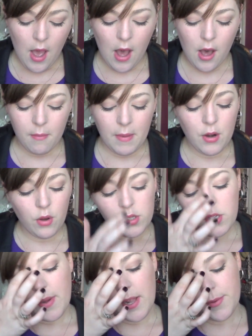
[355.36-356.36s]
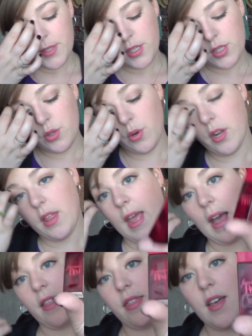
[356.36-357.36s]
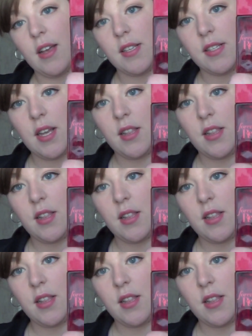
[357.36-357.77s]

And also while I was in the store, they had this.